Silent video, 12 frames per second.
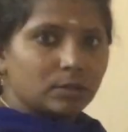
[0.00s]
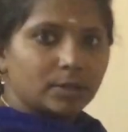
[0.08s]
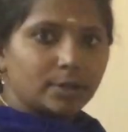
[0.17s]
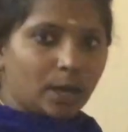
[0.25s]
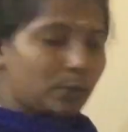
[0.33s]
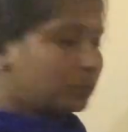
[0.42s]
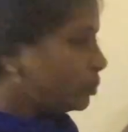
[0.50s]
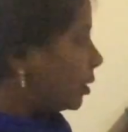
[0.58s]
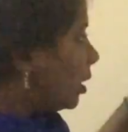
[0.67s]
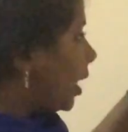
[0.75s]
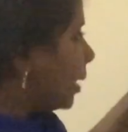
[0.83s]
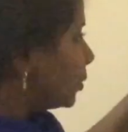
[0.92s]
Now
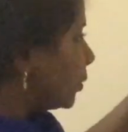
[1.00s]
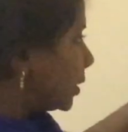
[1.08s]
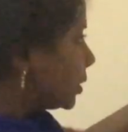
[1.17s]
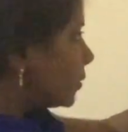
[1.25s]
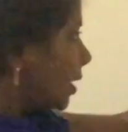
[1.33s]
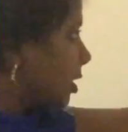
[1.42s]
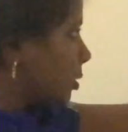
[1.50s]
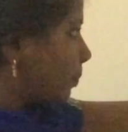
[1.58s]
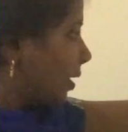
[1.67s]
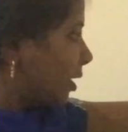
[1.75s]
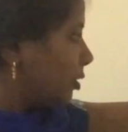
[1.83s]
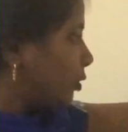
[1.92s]
I am going to
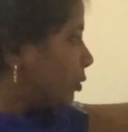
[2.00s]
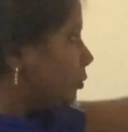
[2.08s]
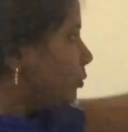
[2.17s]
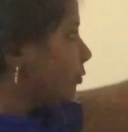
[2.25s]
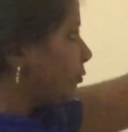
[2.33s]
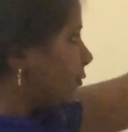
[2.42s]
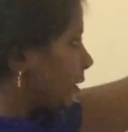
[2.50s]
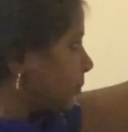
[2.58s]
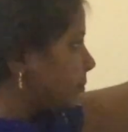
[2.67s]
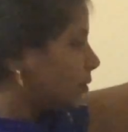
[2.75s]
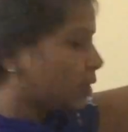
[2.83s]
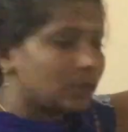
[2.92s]
explain you
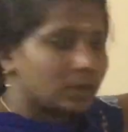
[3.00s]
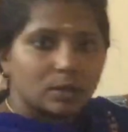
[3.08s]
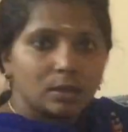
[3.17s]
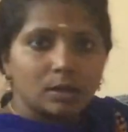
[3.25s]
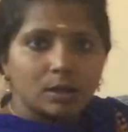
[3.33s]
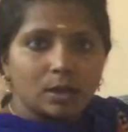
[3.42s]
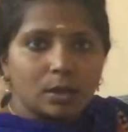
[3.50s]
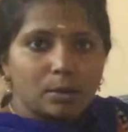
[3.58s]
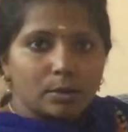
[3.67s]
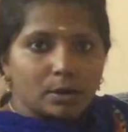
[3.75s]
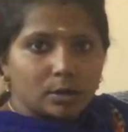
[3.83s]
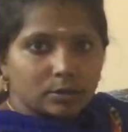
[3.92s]
from the
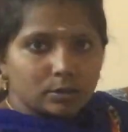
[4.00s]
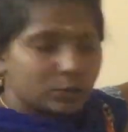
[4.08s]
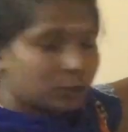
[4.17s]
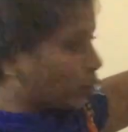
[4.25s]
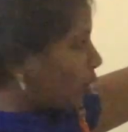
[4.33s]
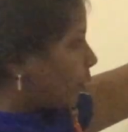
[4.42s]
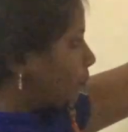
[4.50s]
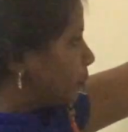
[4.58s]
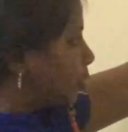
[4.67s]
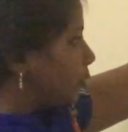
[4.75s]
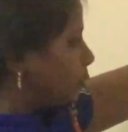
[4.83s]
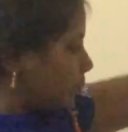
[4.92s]

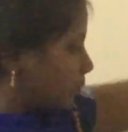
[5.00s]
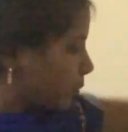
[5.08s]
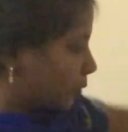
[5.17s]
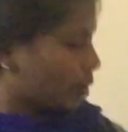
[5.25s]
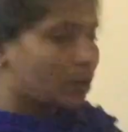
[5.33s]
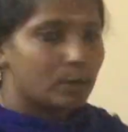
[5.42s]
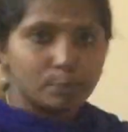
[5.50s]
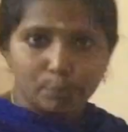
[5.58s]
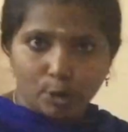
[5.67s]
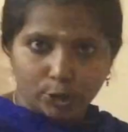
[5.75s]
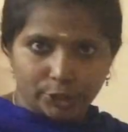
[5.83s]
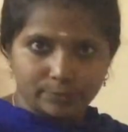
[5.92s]
top to
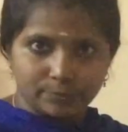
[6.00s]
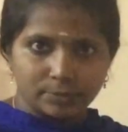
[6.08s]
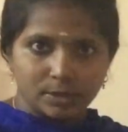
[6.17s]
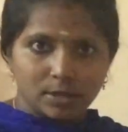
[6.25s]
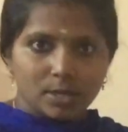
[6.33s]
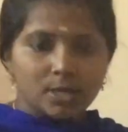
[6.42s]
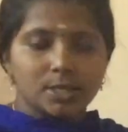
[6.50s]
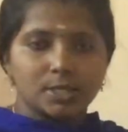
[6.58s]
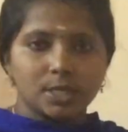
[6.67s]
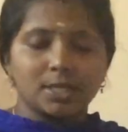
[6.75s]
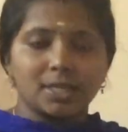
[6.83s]
bottom. See,